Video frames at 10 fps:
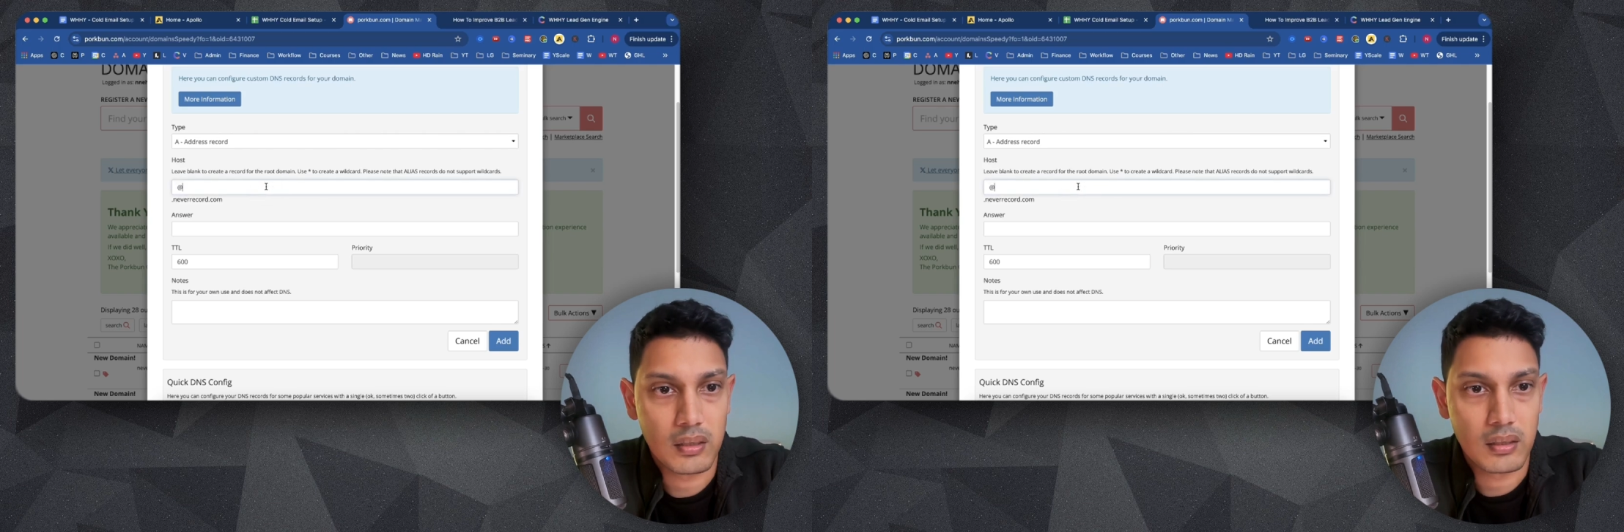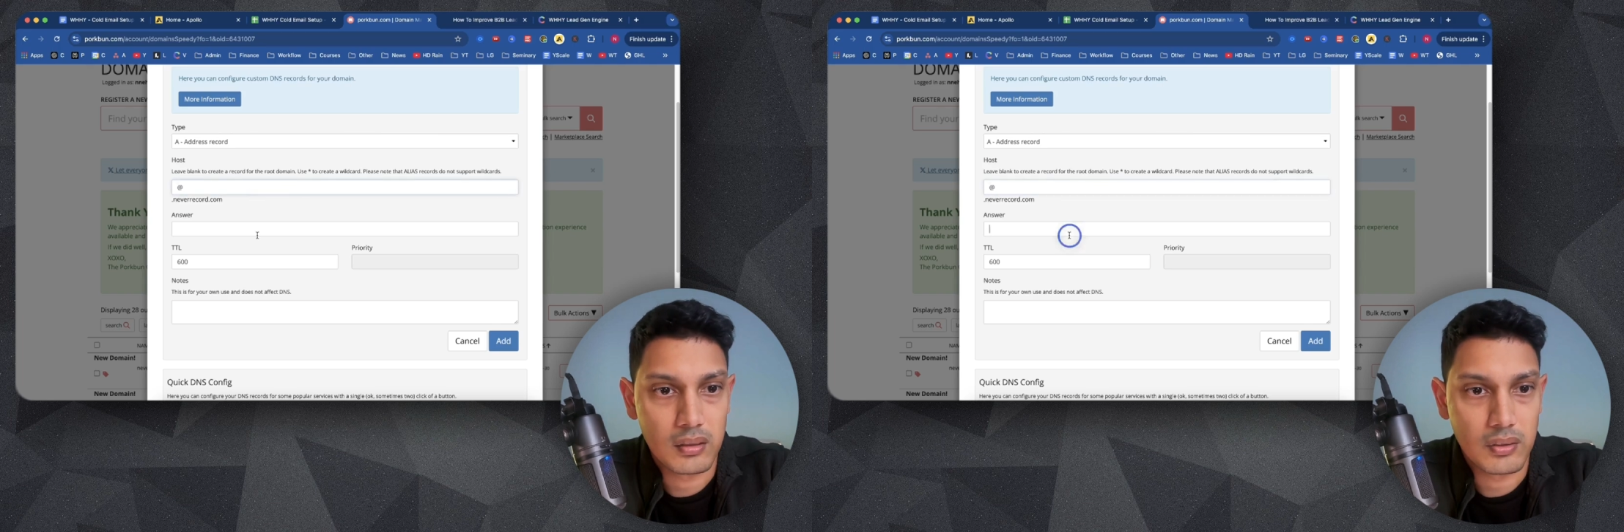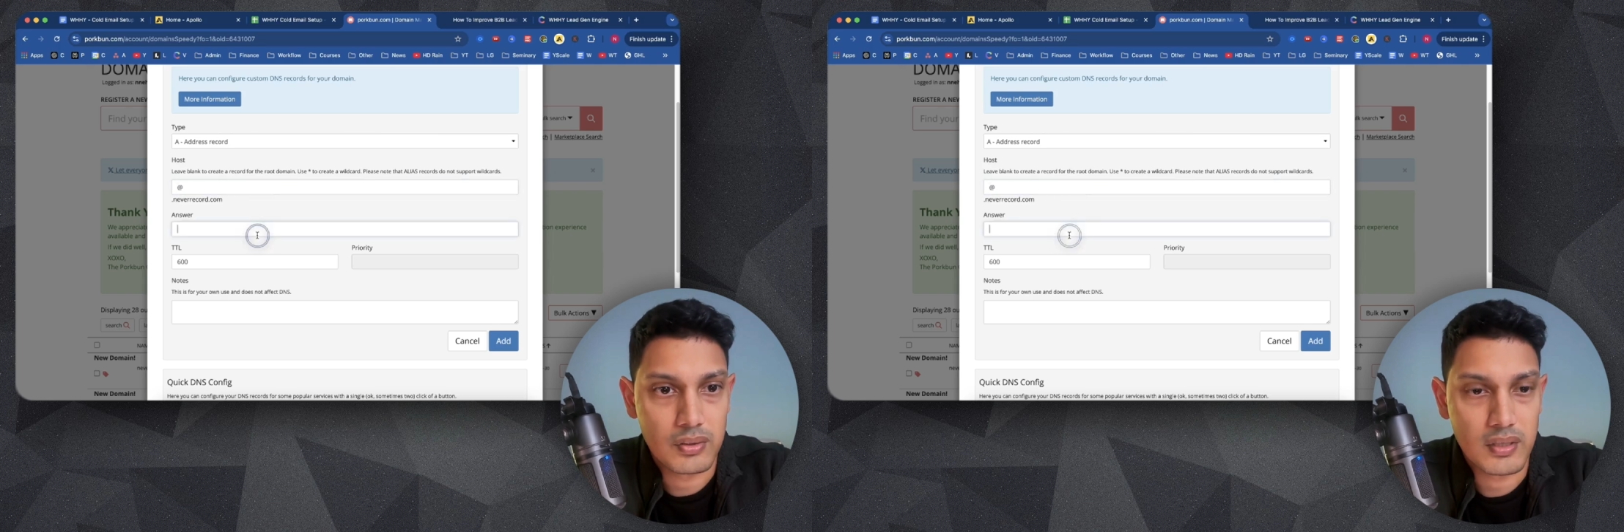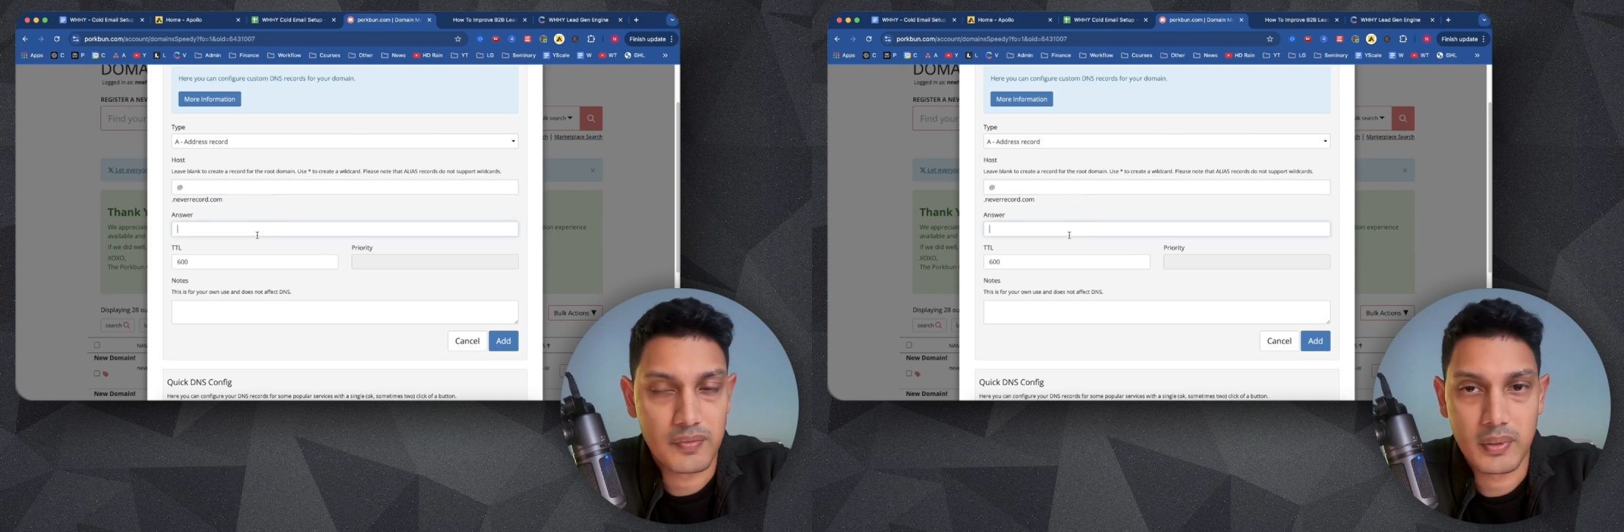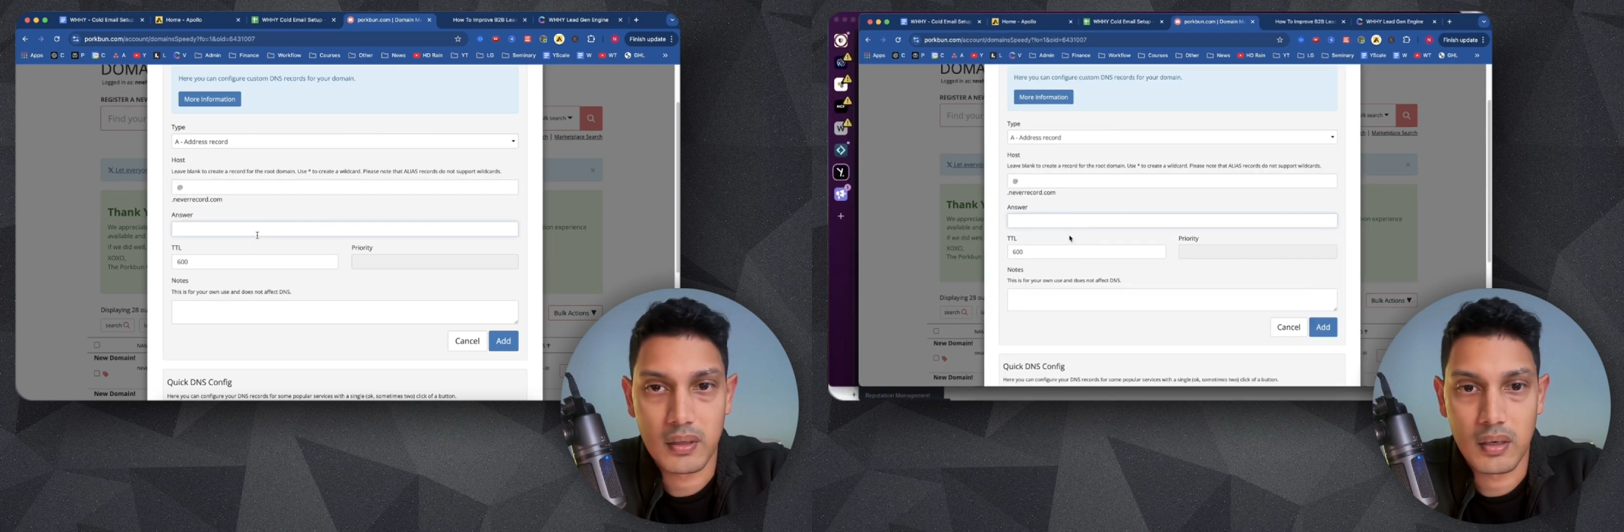those have
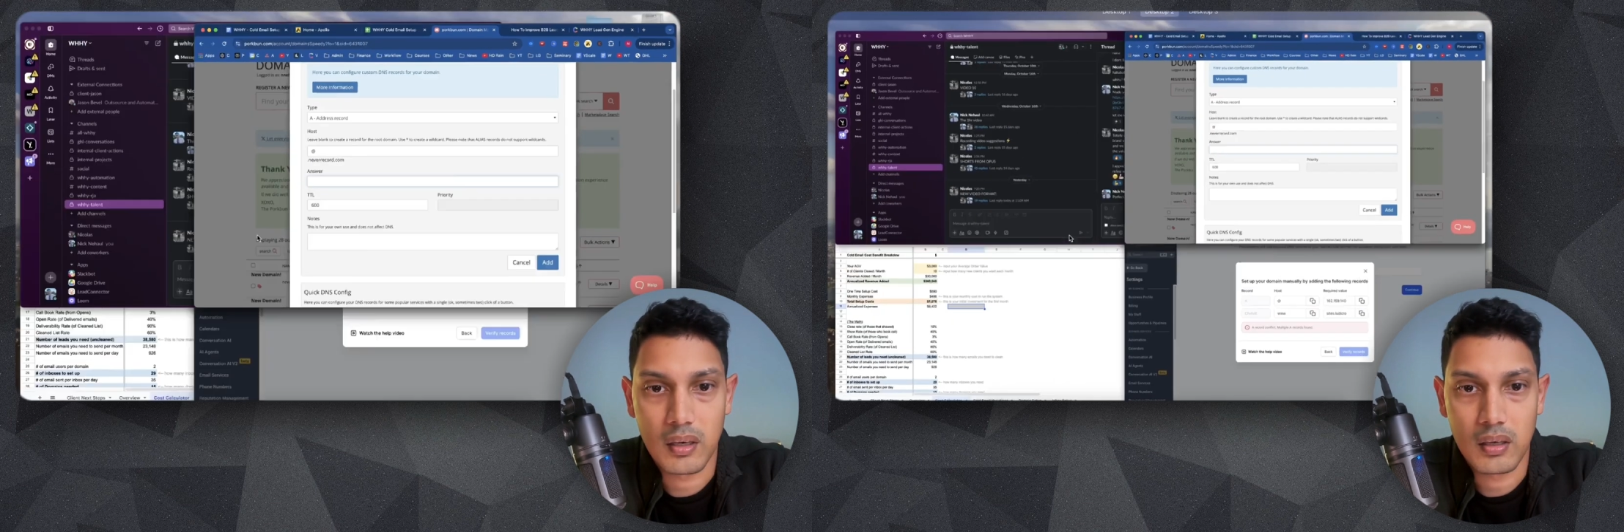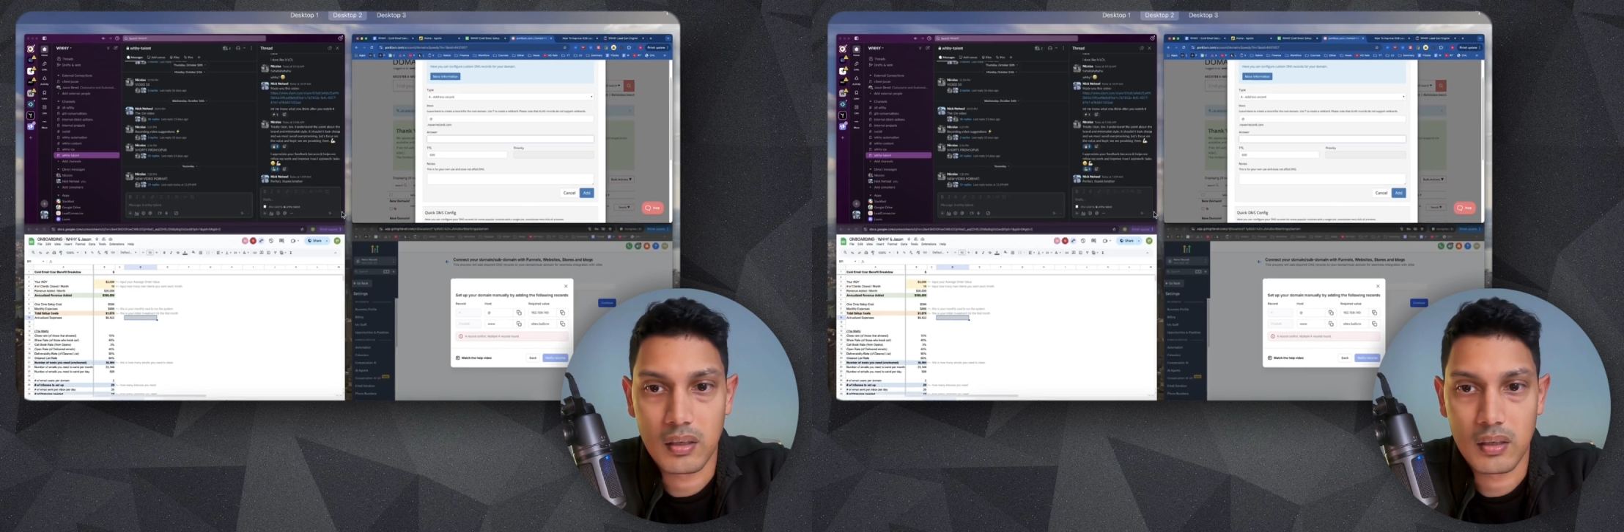been there,